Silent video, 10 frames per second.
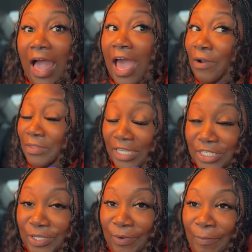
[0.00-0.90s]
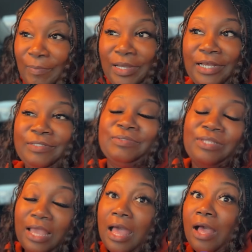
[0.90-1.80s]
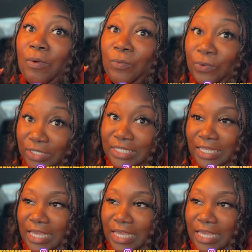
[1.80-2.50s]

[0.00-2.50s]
I don't think so, but we'll see.